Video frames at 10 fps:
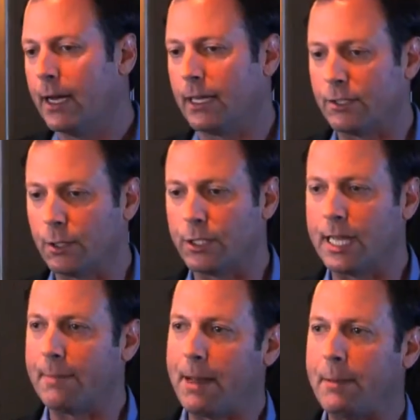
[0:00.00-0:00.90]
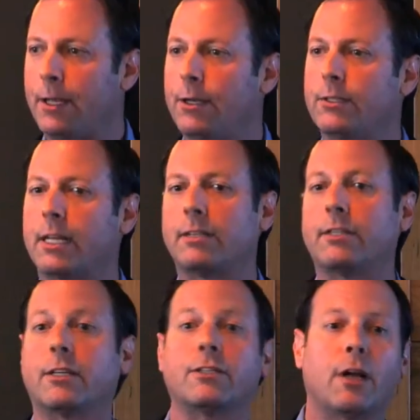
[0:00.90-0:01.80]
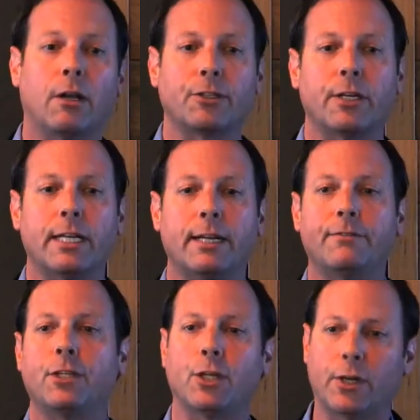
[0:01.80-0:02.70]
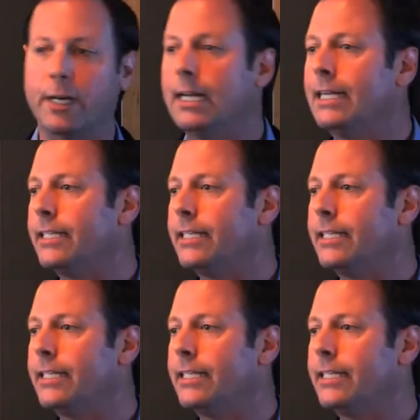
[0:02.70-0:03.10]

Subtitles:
solution that maybe you'd use as an alternative to your